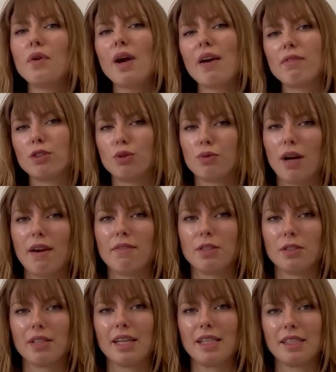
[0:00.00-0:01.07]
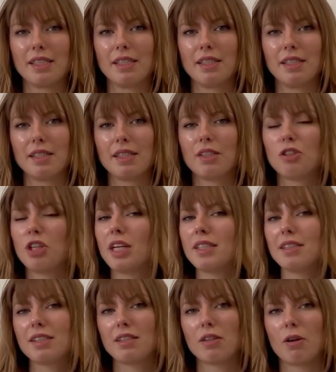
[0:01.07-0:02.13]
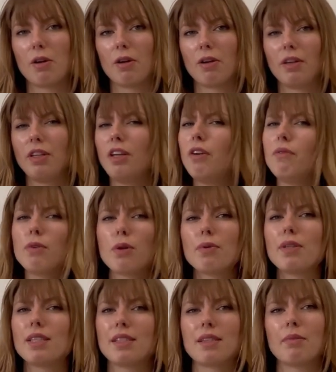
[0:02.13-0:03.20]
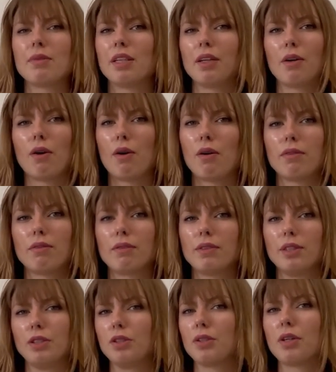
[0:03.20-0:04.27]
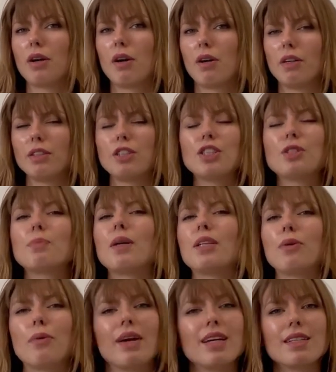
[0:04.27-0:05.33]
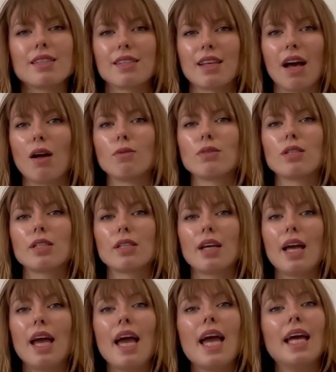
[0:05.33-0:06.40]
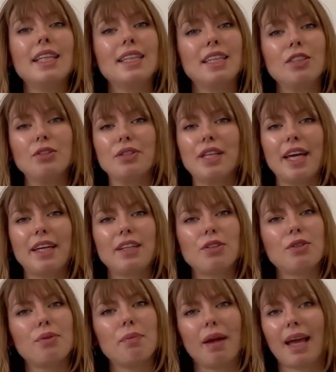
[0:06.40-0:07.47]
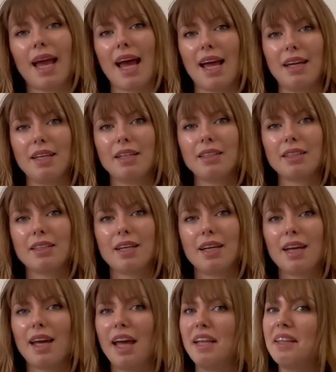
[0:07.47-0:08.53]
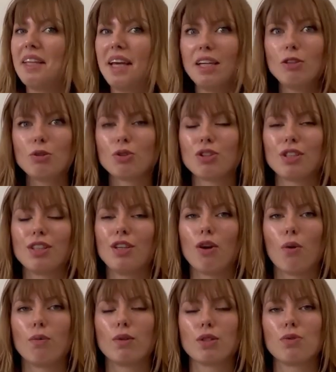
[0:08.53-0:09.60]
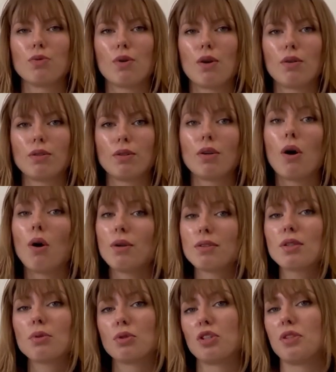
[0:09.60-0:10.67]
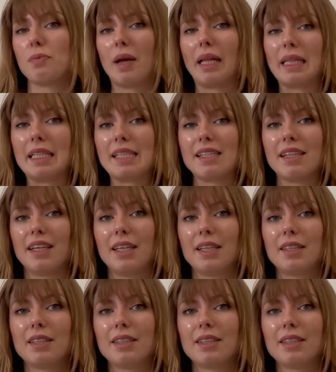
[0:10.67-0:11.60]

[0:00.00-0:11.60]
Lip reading: have a driver's license, chances are you notice something off in your car just by the way it sounds. And then you take it to a mechanic and they usually know what's wrong also just by listening.